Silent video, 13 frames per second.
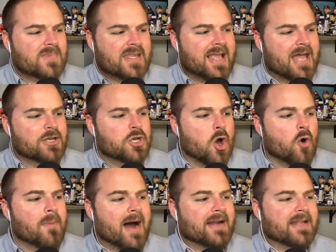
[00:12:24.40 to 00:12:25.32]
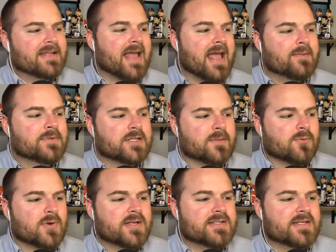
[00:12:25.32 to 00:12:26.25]
had nobody named to the
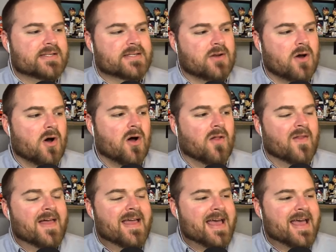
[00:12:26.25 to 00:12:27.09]
preseason all